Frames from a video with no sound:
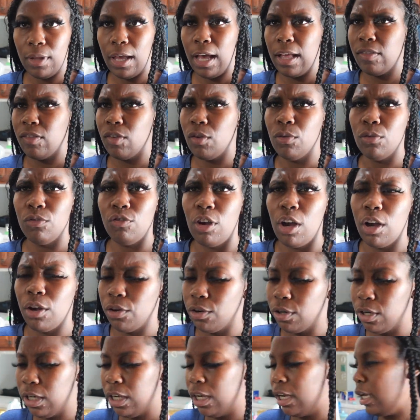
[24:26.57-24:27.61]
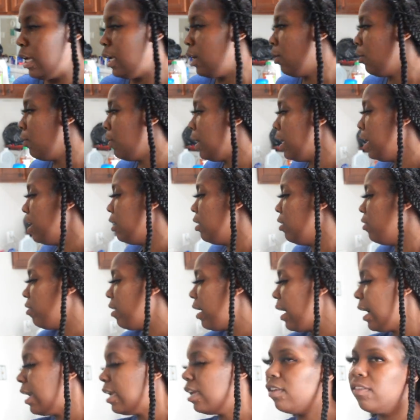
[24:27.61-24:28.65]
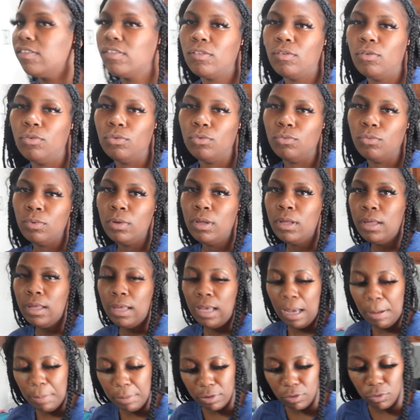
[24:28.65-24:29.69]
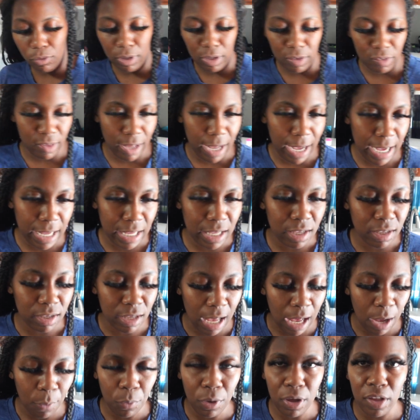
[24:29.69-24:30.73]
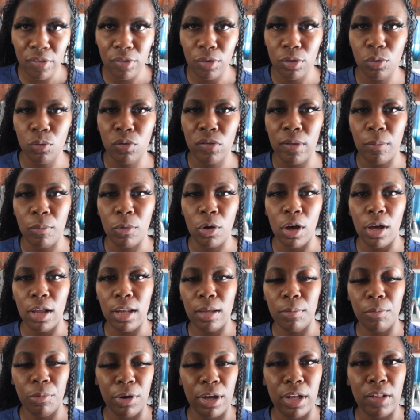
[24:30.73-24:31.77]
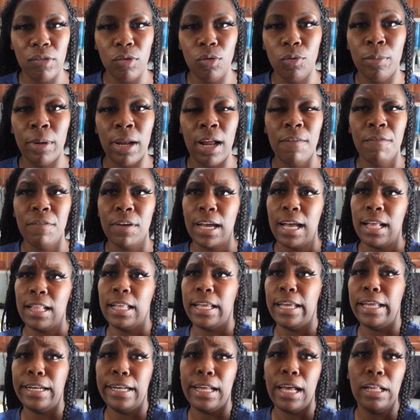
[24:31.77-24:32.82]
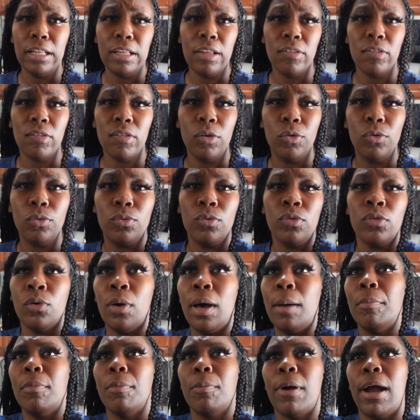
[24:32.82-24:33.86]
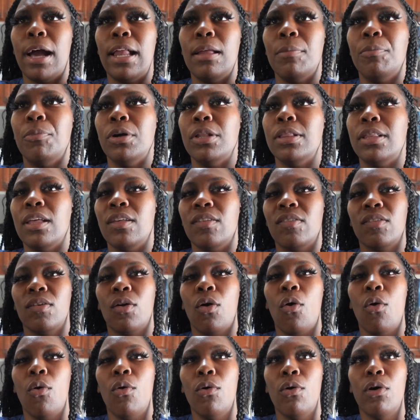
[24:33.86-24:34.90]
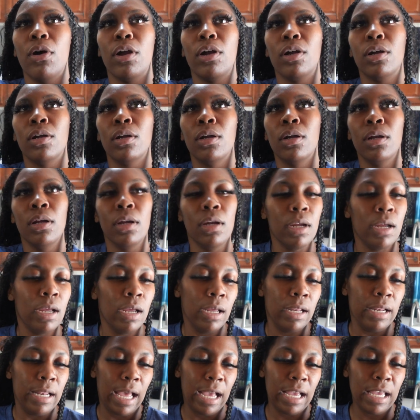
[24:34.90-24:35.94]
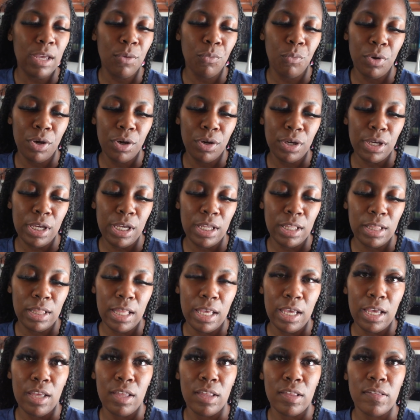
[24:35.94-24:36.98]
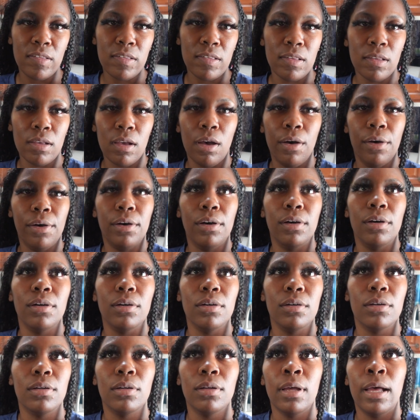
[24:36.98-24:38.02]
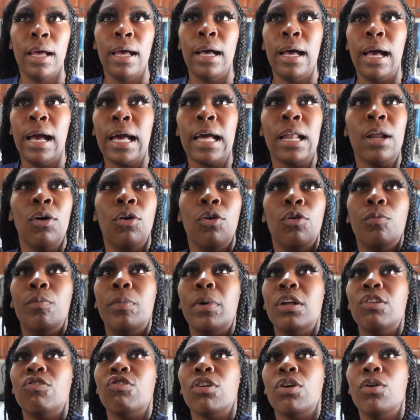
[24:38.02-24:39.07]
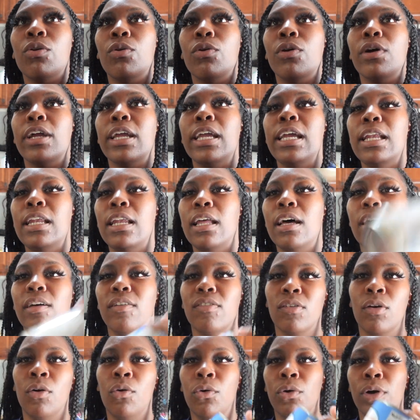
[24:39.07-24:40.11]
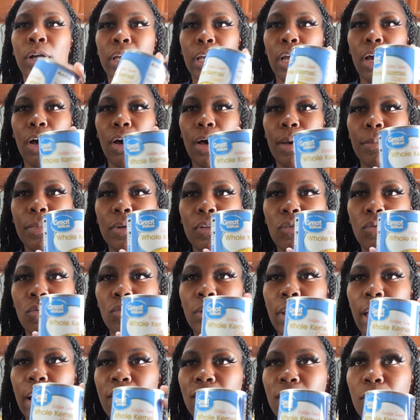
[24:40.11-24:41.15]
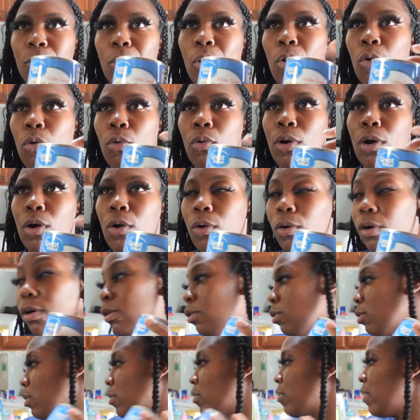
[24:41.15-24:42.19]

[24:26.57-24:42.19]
I told y'all earlier, he don't eat lasagna. So I'm gonna do lasagna. I was gonna do some garlic bread too, but I forgot to get it out the stove. So I'm gonna probably put this corn. Now he will eat this. Uh, I got a whole bunch of corn. He loves corn, y'all. I'm gonna do like some whole corn on the